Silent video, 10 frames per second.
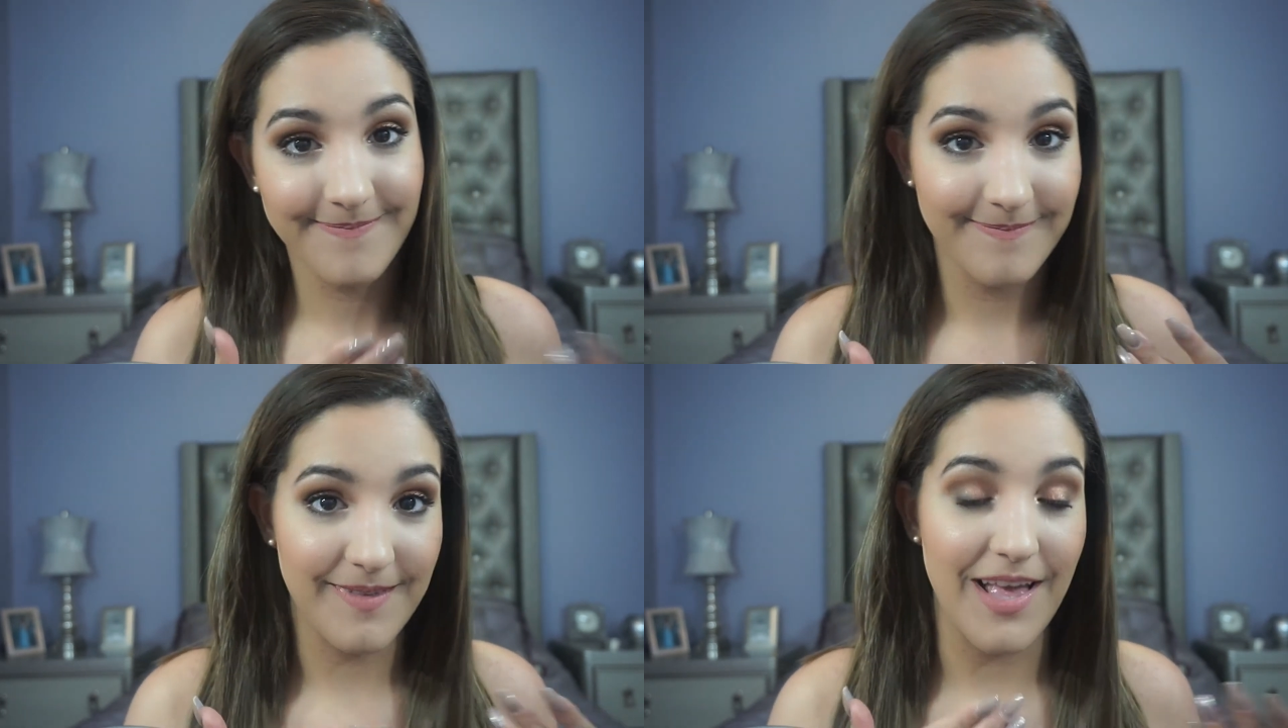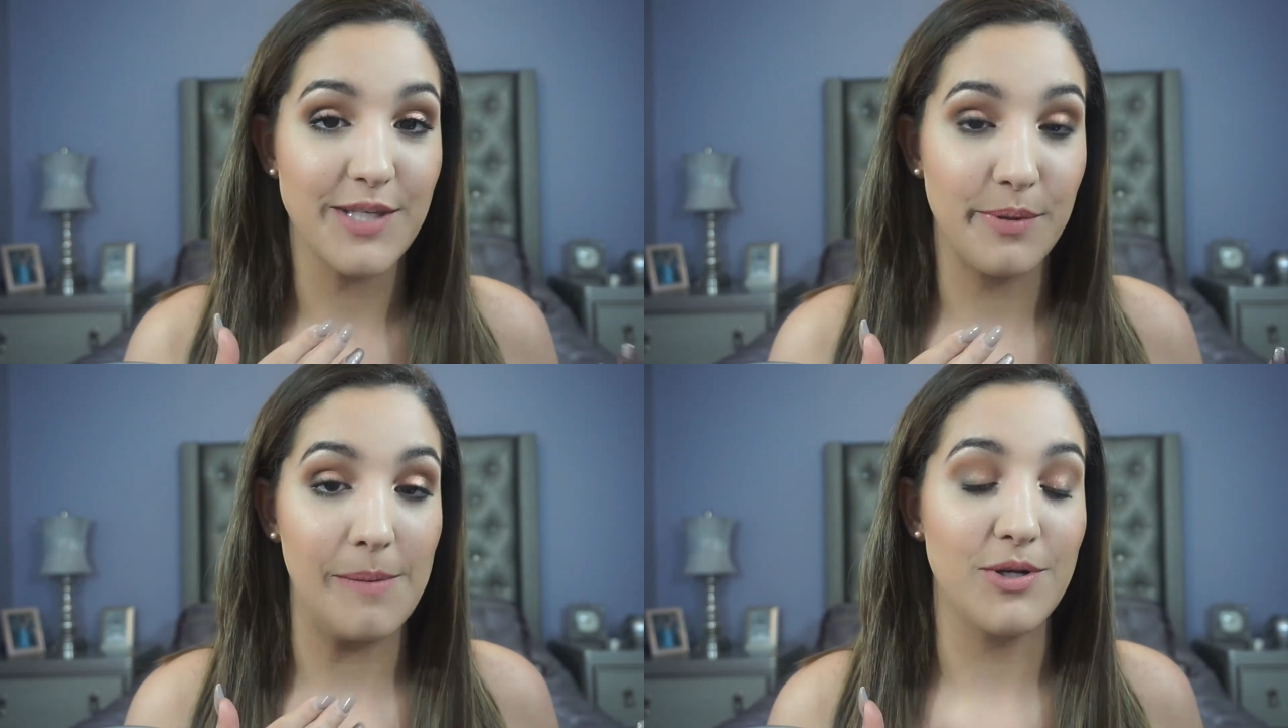I mean,
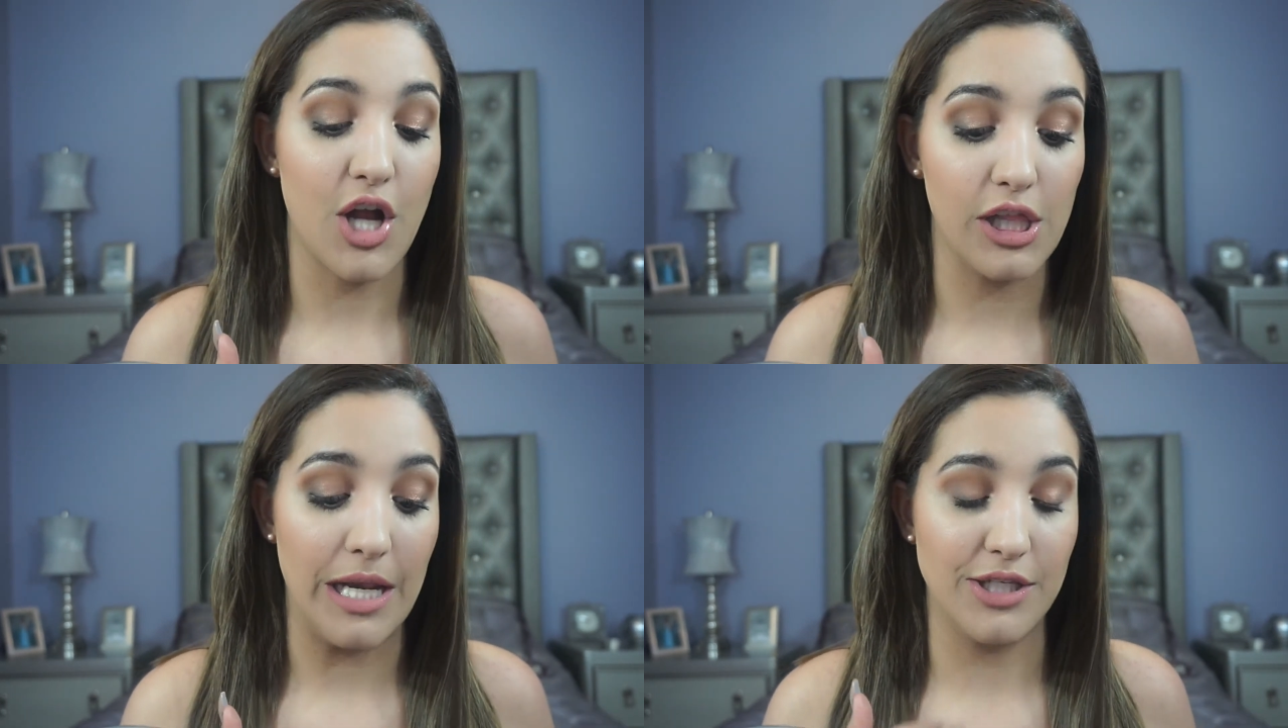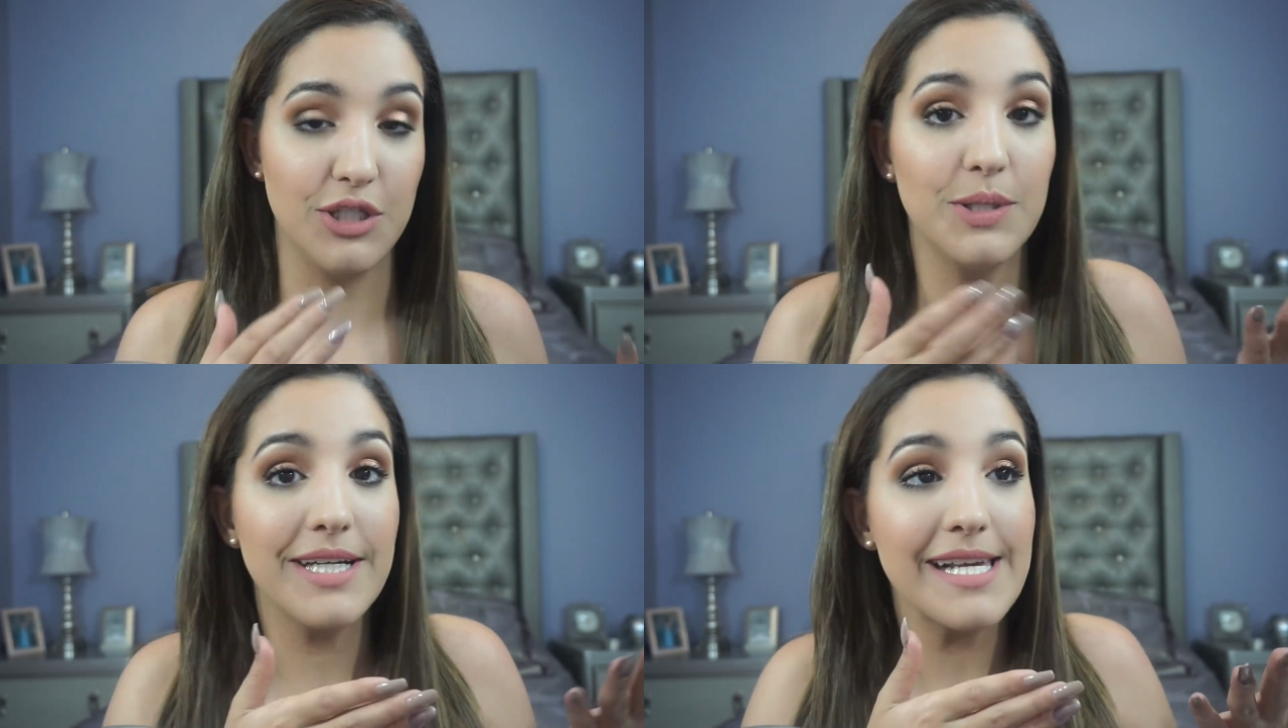that's pretty much all it is.
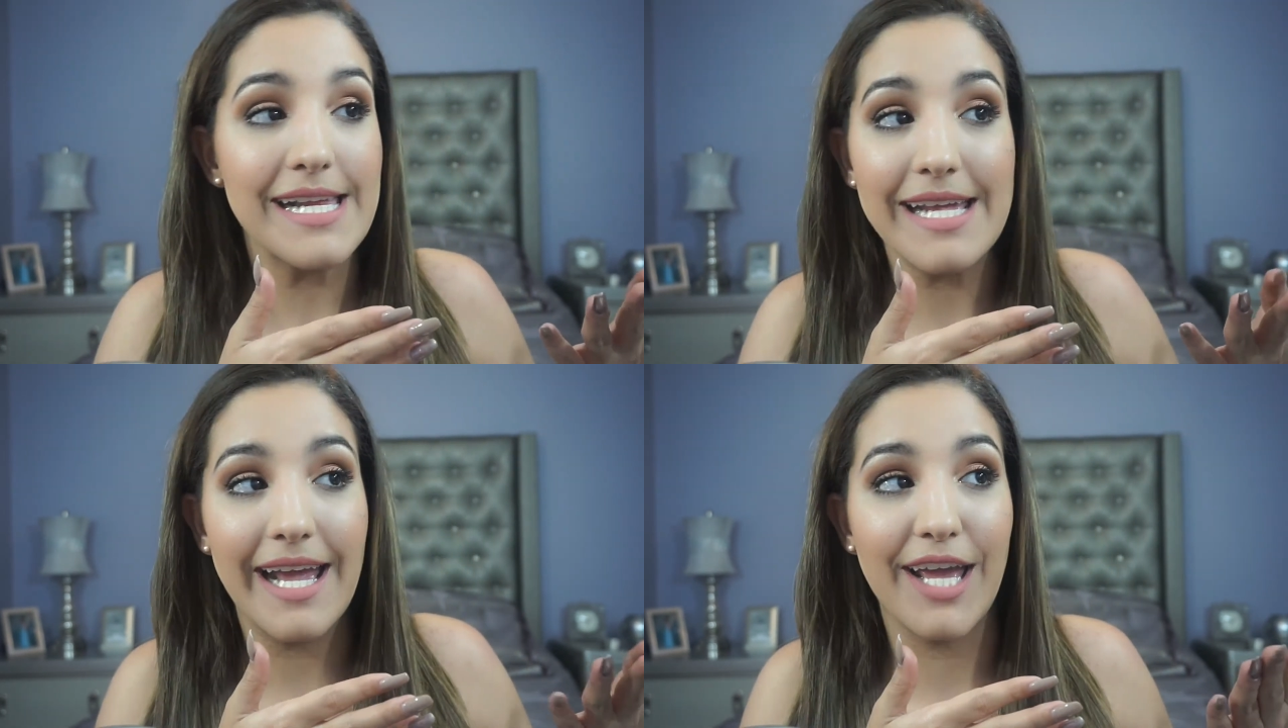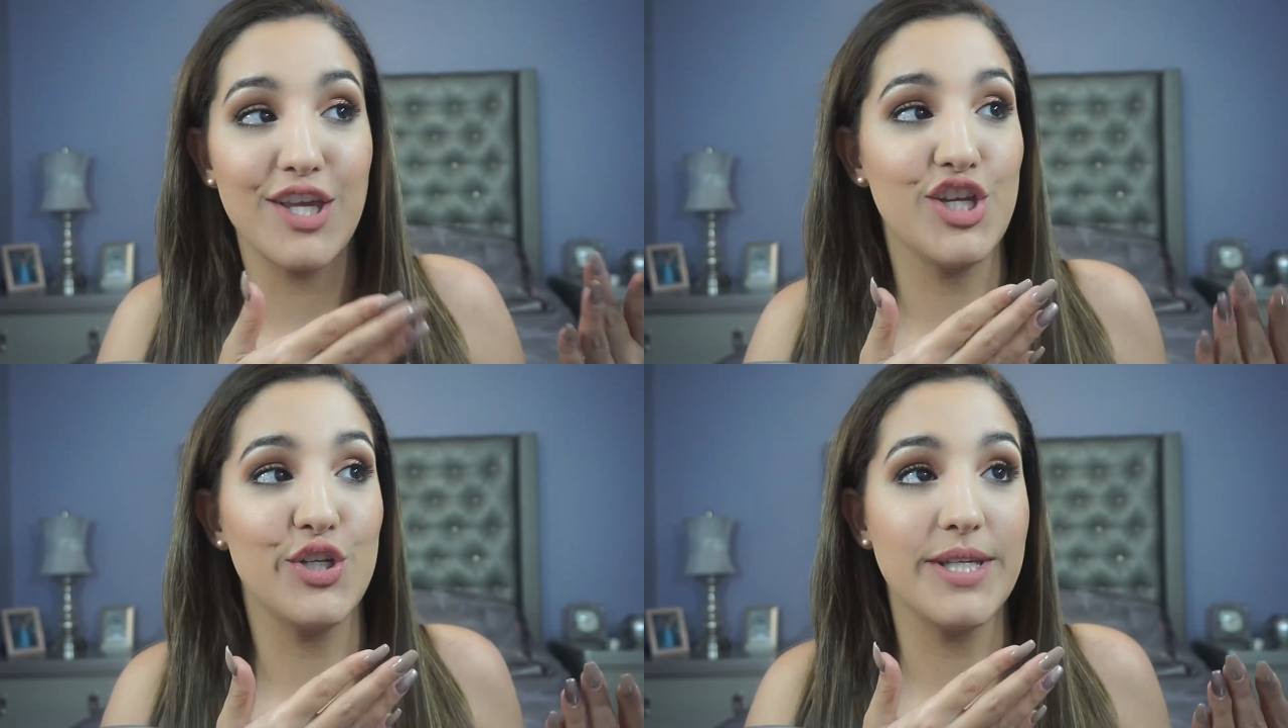You look at it
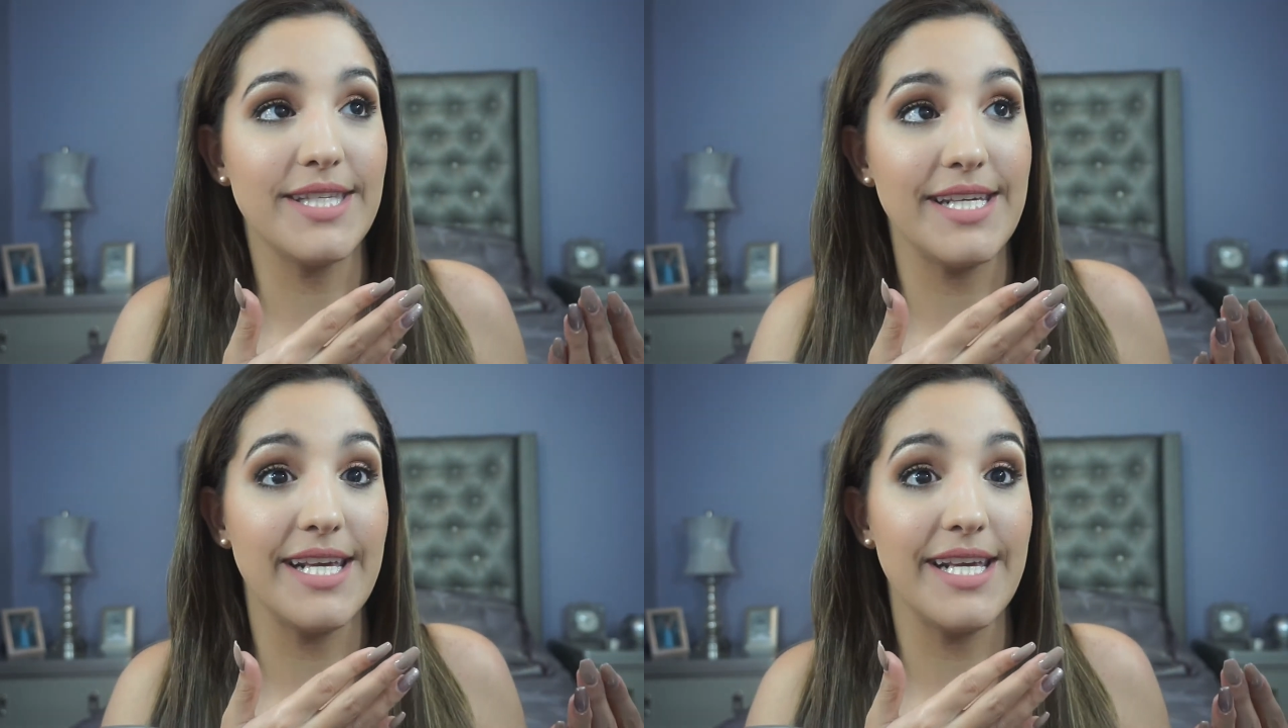and you just see,